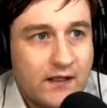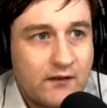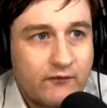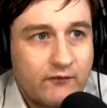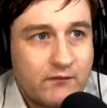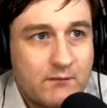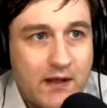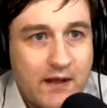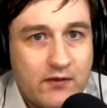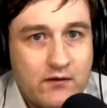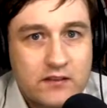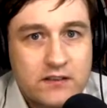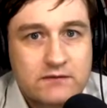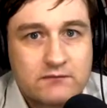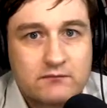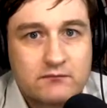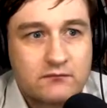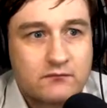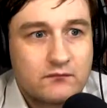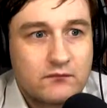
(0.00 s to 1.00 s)
And for men, there's
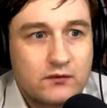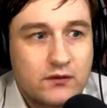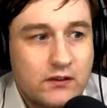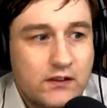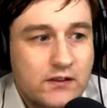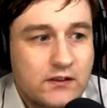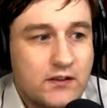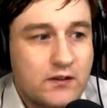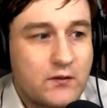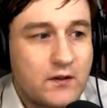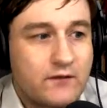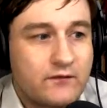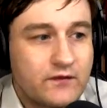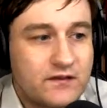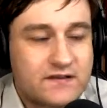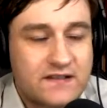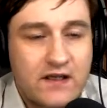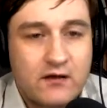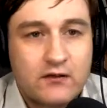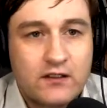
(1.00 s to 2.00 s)
really no
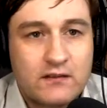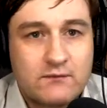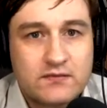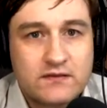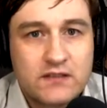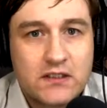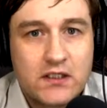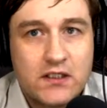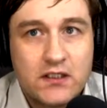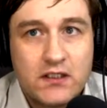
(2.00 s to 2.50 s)
adverse outcomes.